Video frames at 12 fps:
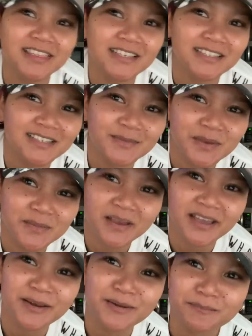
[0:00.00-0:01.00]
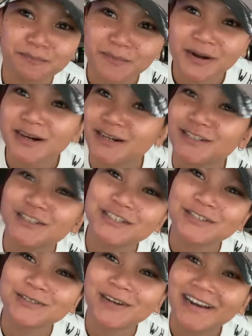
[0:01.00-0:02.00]
This could be my
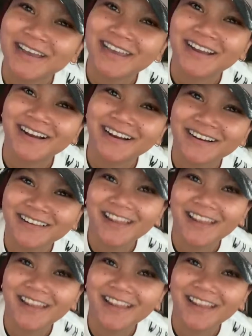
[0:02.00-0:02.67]
merch right here.